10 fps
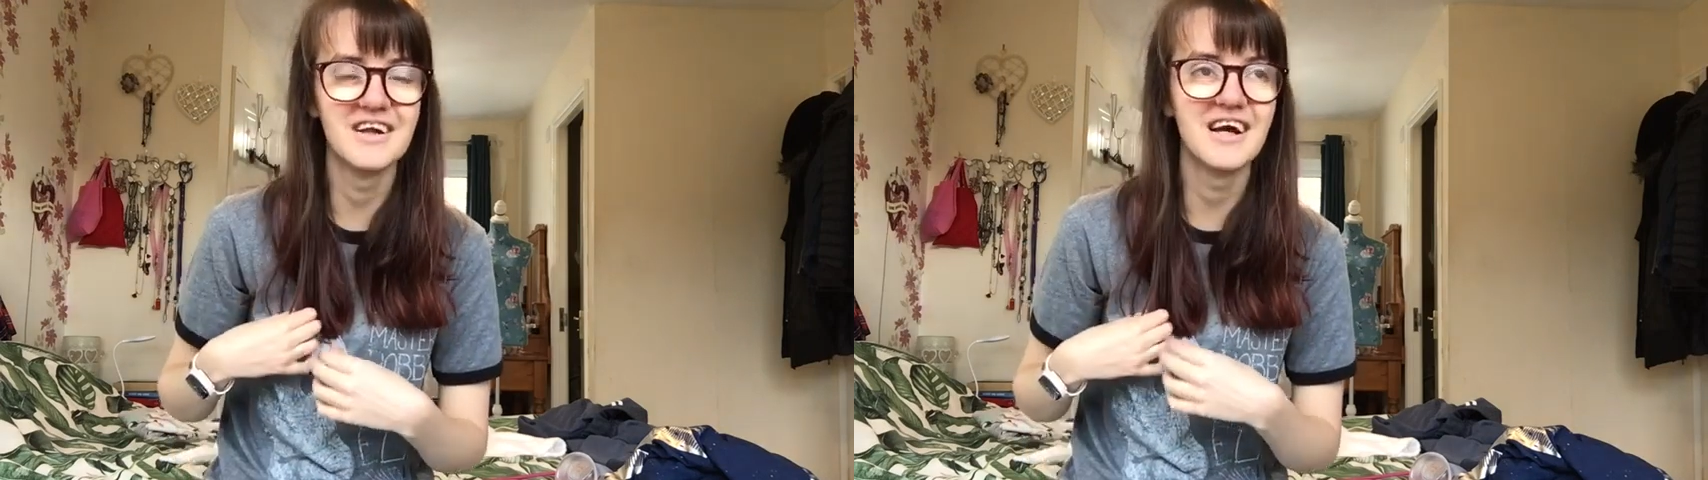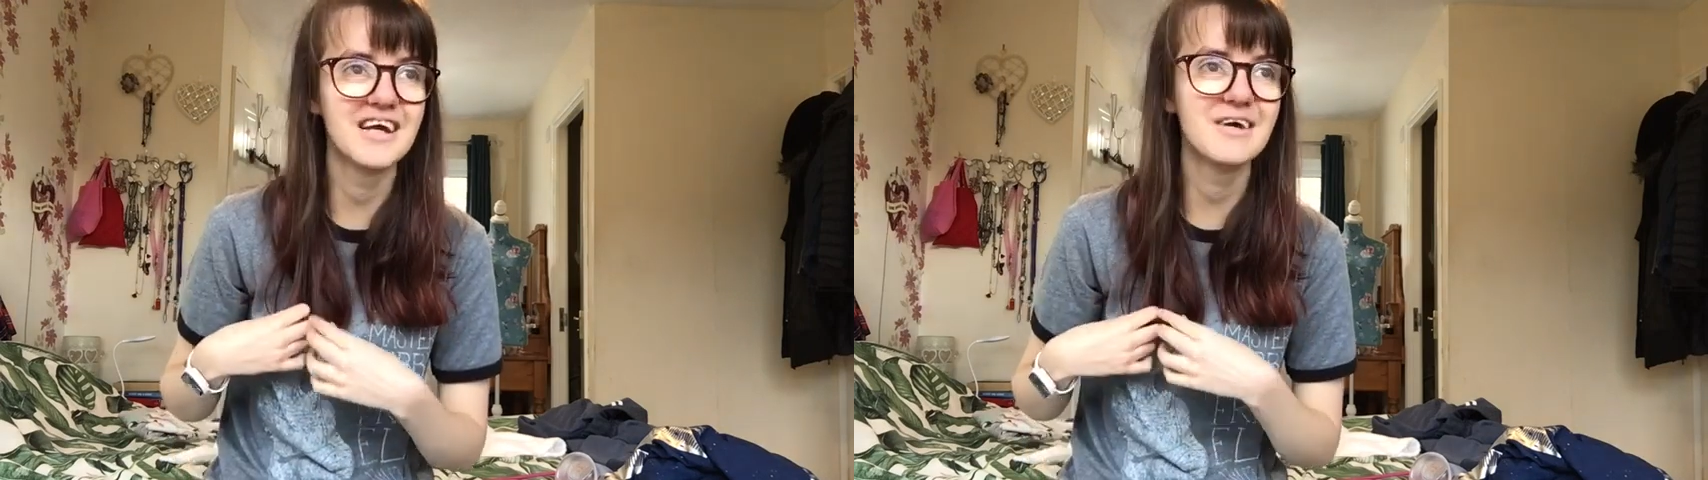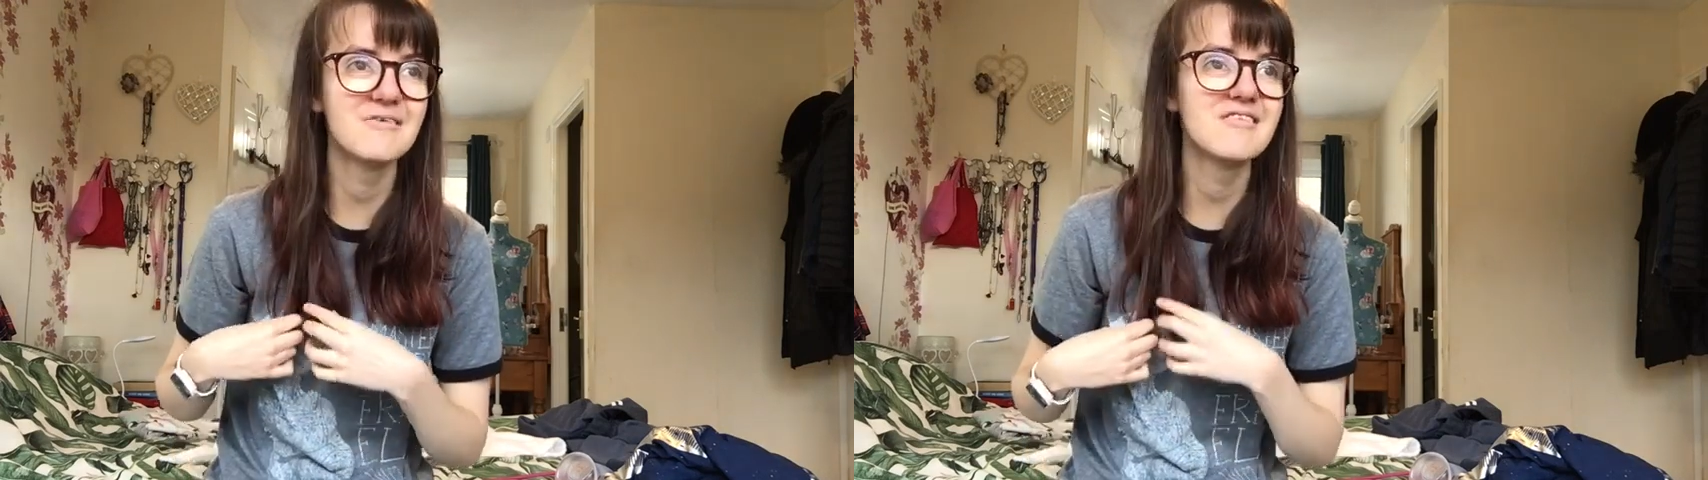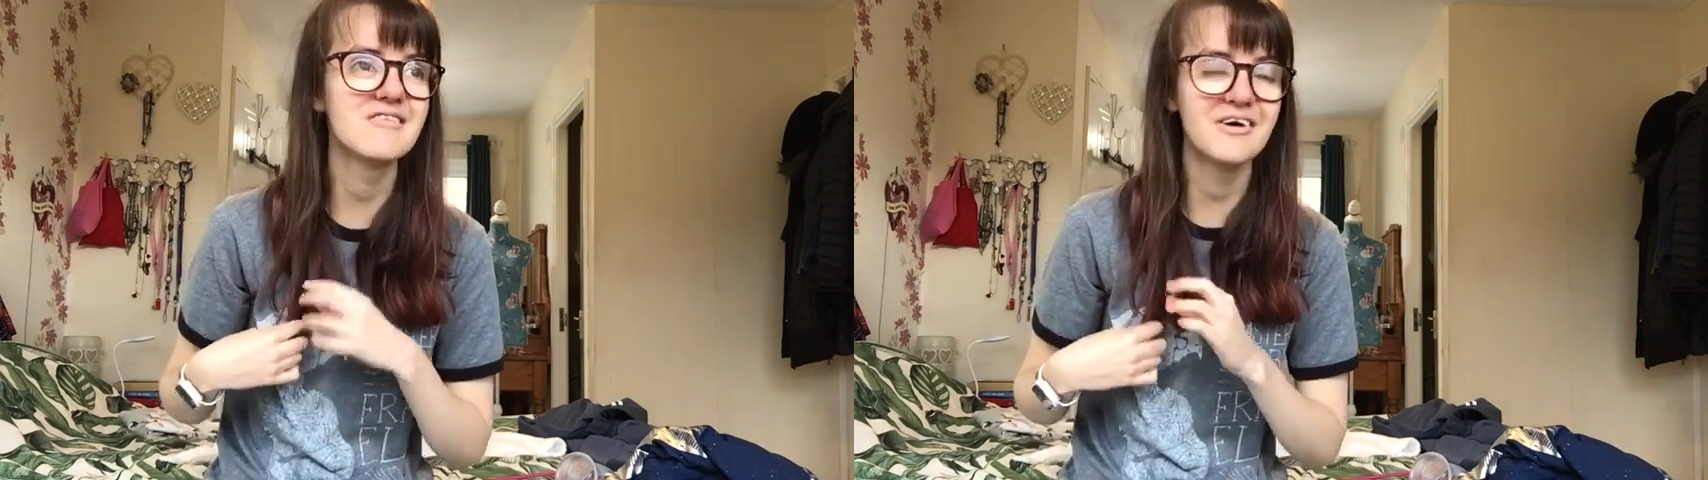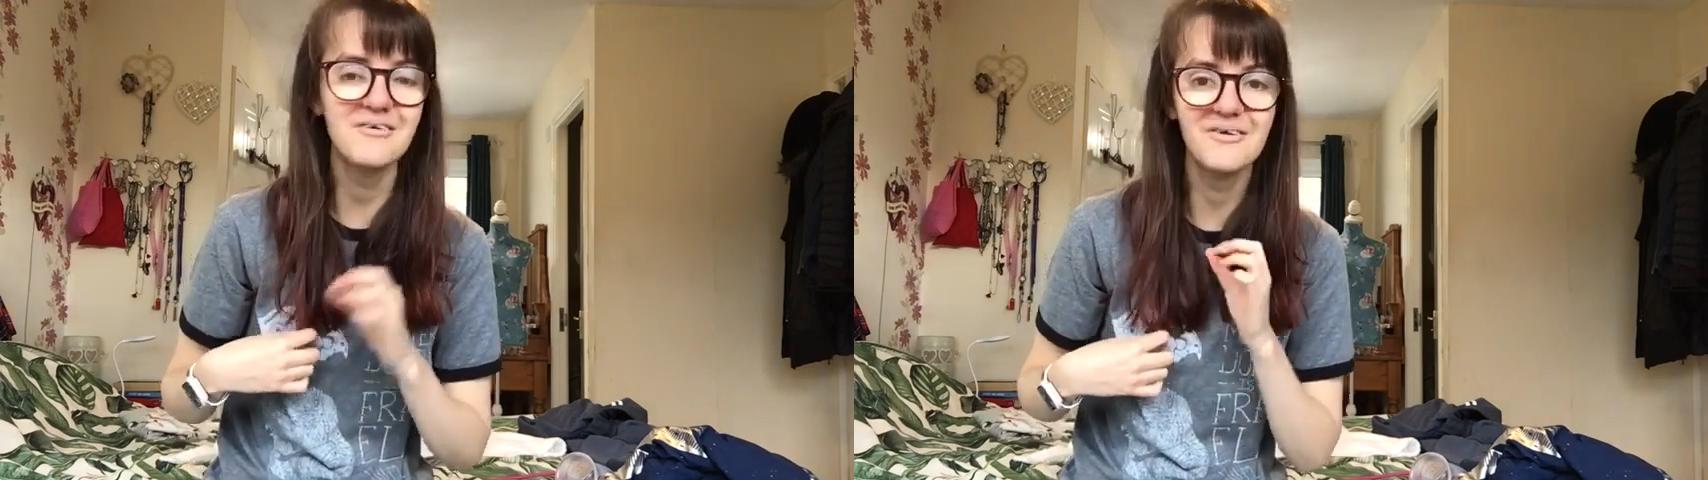Like, it was
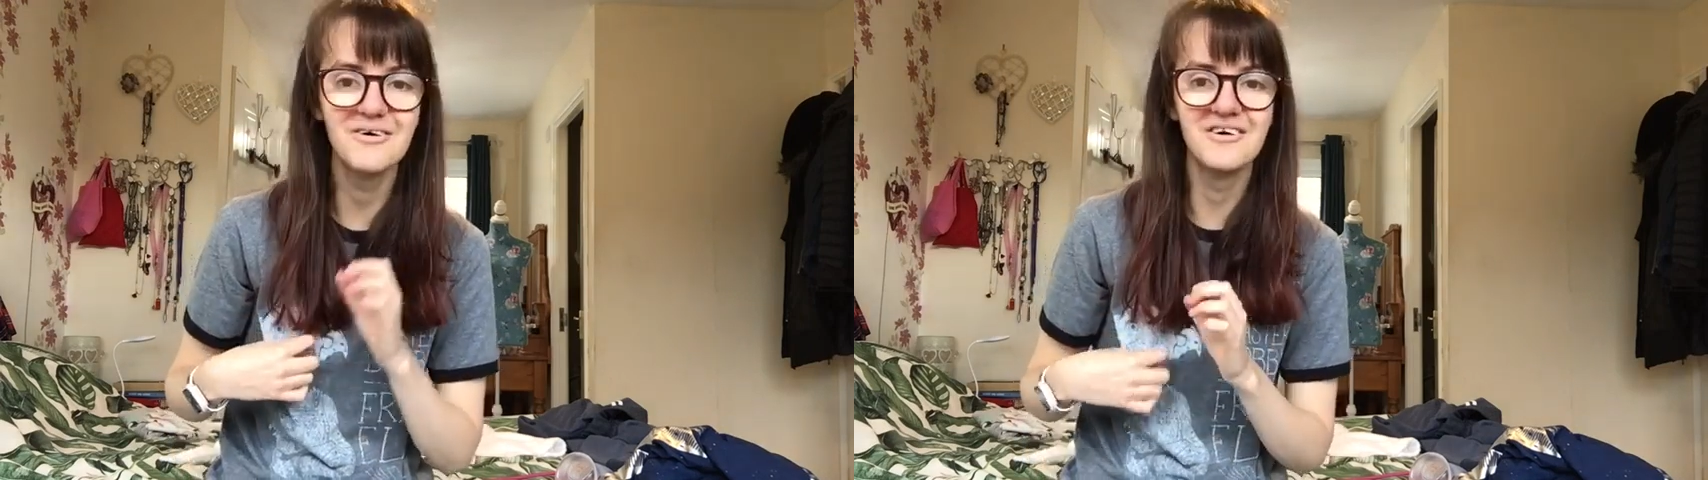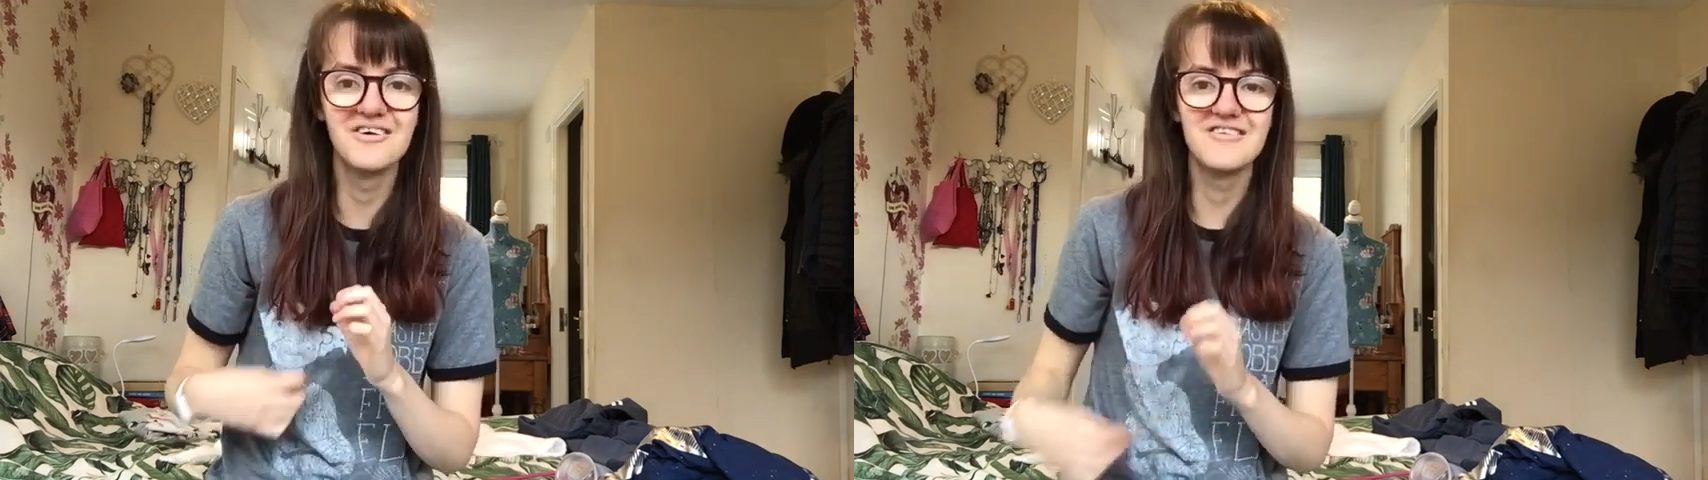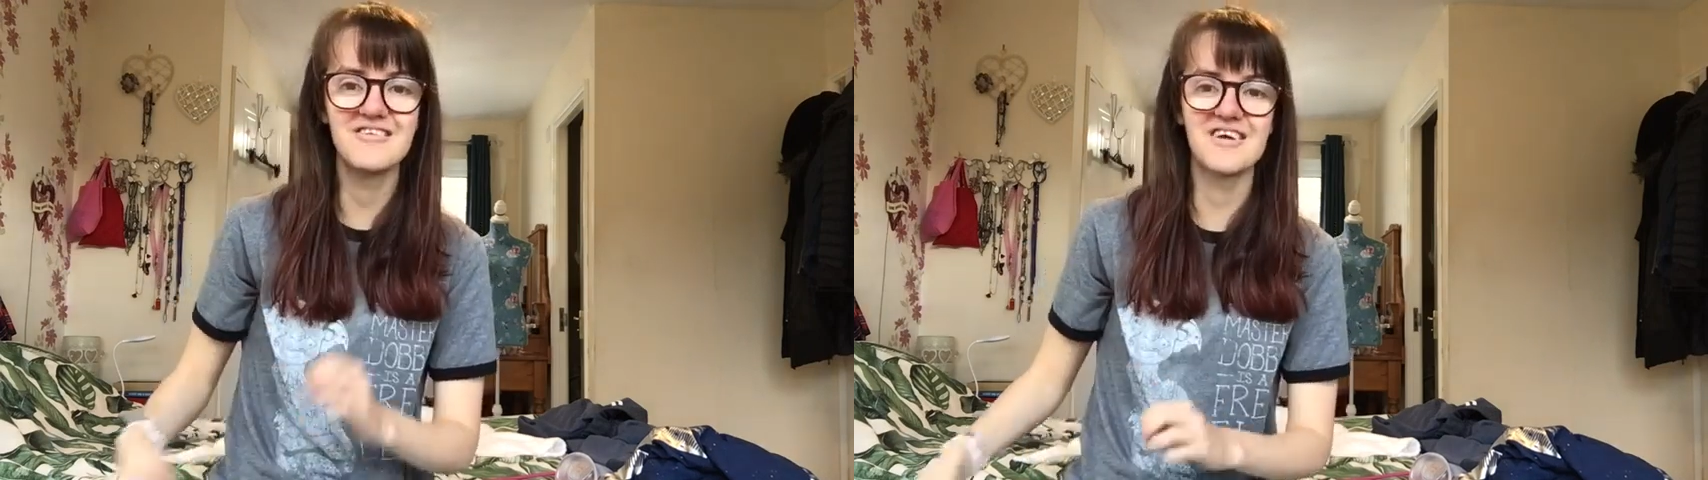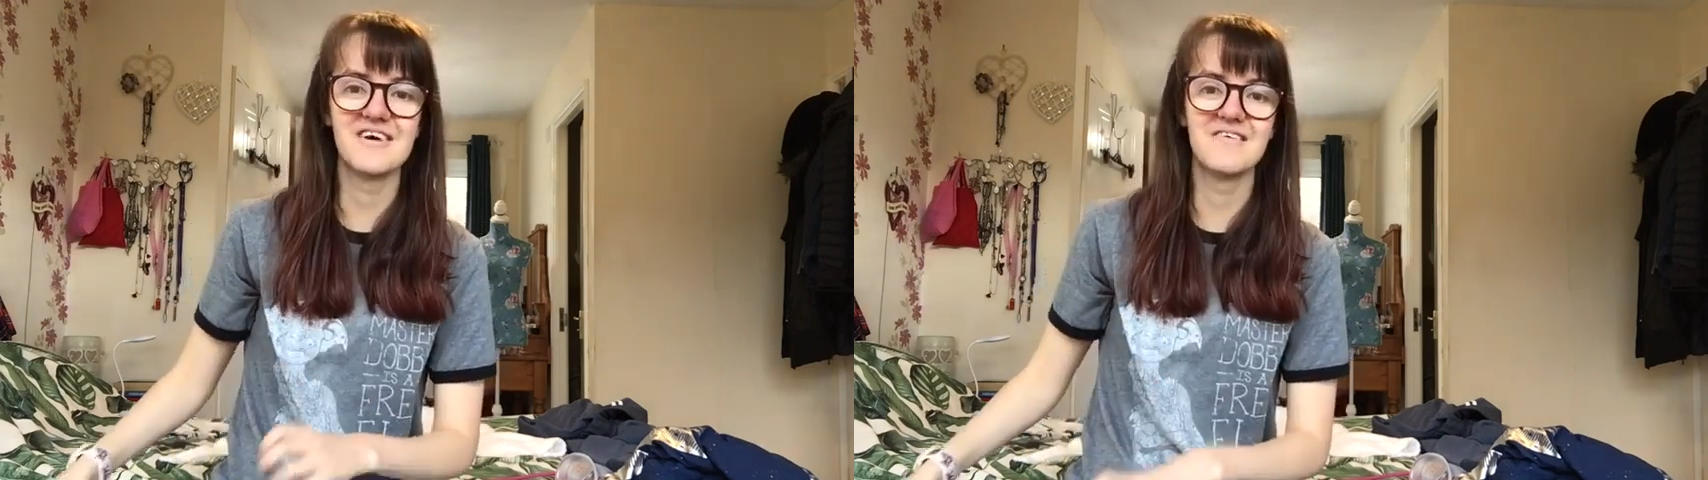so good, so